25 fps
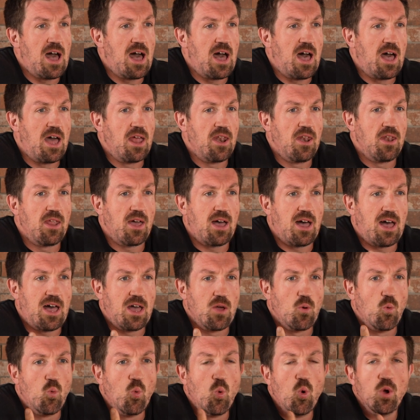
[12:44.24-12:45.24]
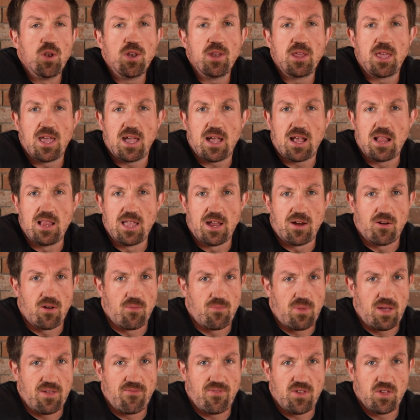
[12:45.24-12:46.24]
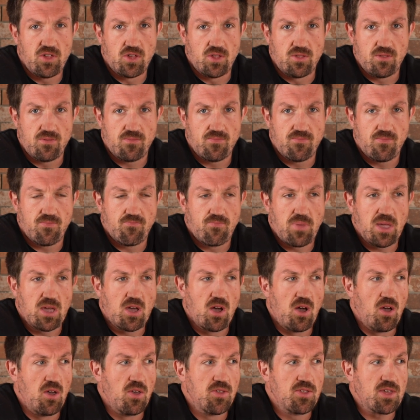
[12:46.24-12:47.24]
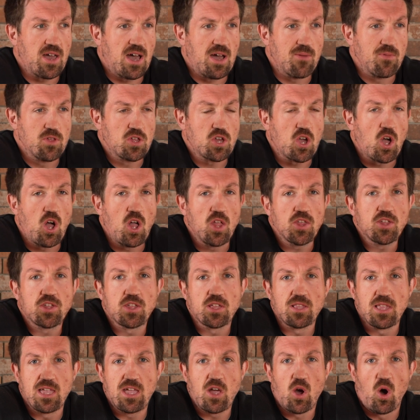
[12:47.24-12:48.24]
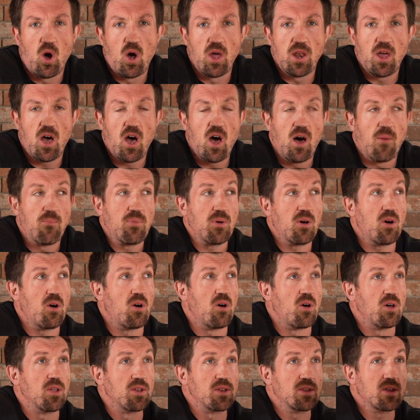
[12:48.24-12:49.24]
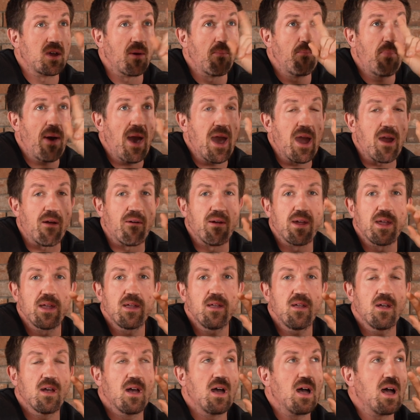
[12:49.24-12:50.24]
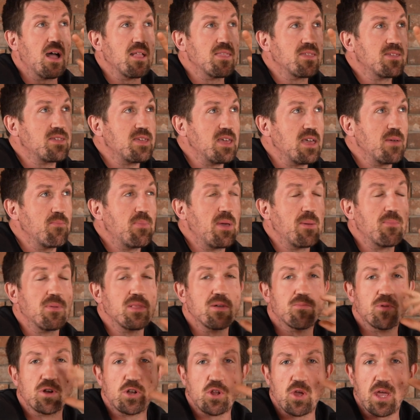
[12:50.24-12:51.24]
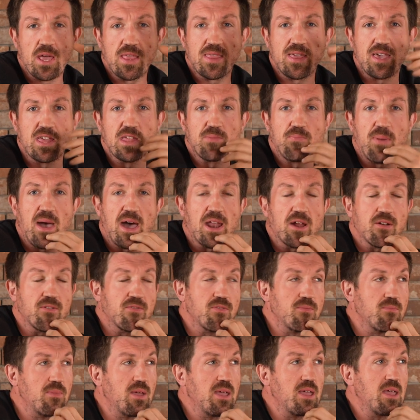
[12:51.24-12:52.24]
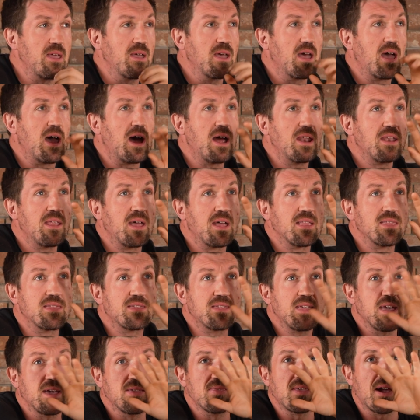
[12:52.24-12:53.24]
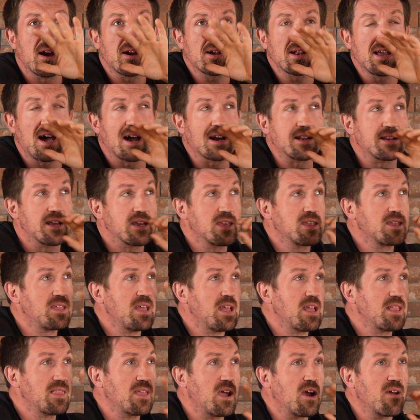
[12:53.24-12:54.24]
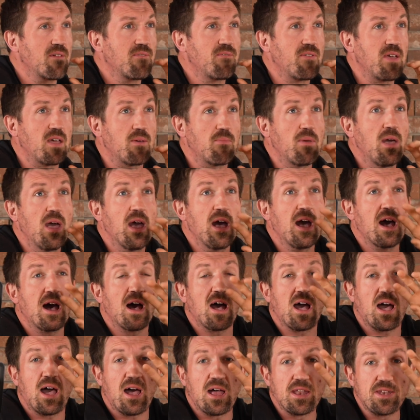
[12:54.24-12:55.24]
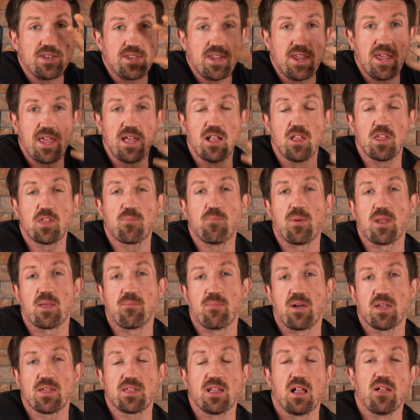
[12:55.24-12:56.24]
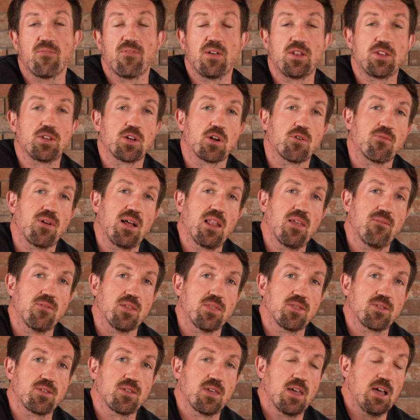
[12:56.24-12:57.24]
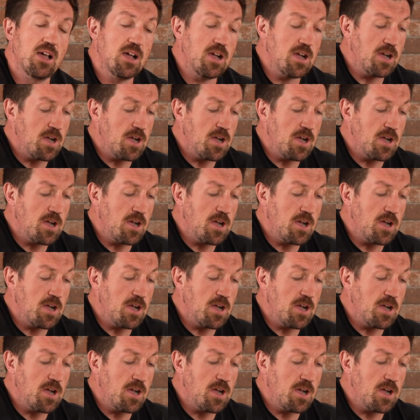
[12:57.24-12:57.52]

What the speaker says: And I wouldn't get clear on my vision because I was constantly caught up on comparing and seeing people that were doing things better for me and seeing their tactics, seeing their fame, and tailspinning myself into irrelevance.